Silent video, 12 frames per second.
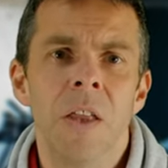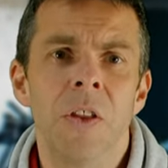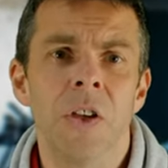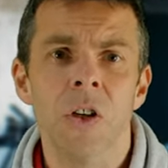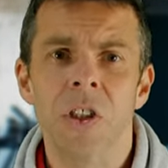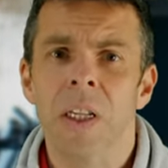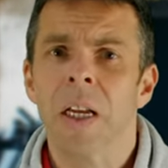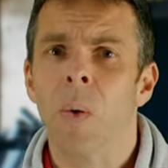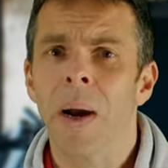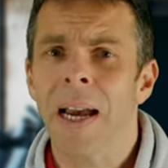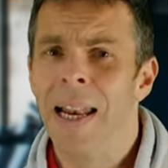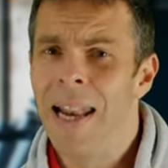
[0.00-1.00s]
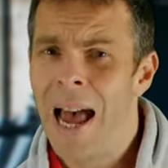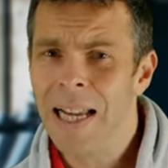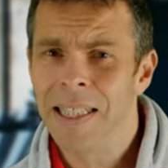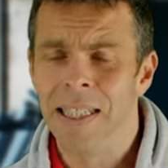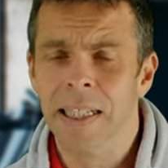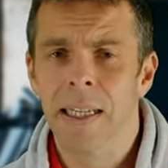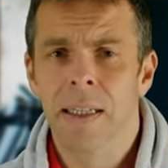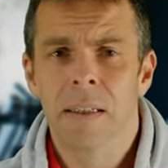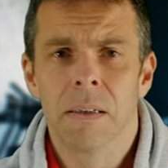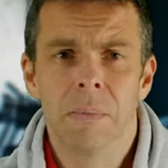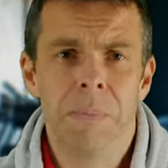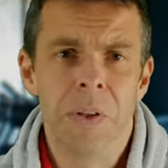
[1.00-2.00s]
They're usually quite elastic,
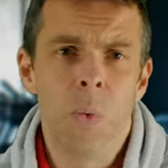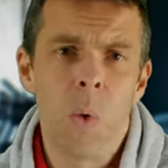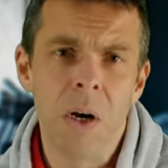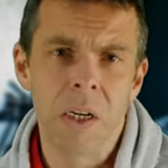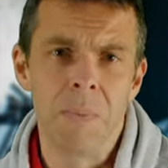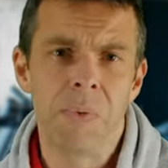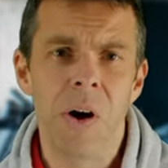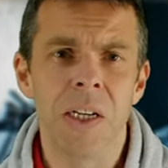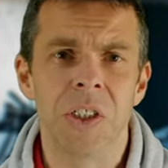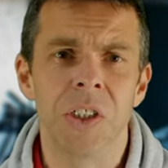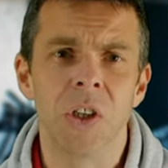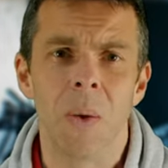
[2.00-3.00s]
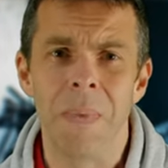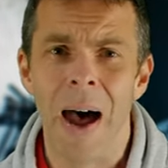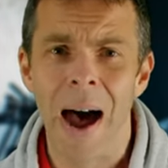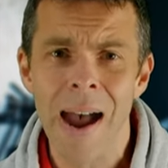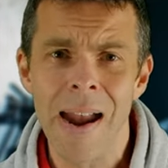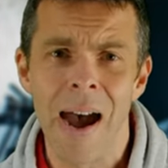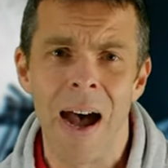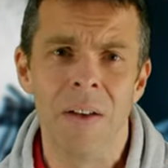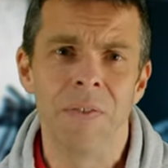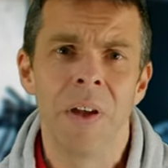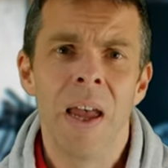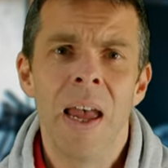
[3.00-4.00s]
but the one compression top that I
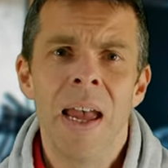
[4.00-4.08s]
have